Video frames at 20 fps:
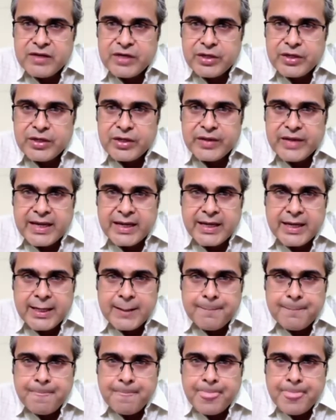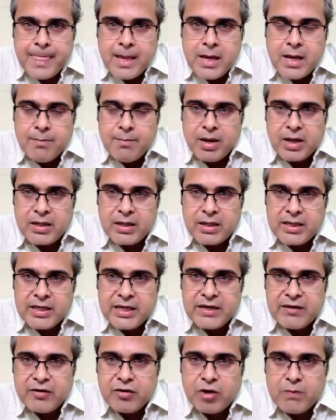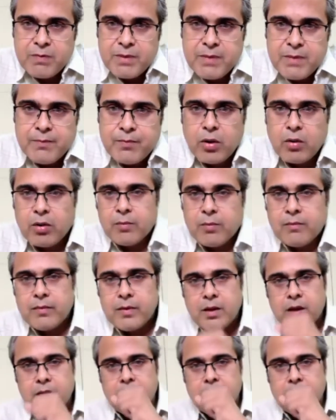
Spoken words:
need to take care, but it will not be a problem.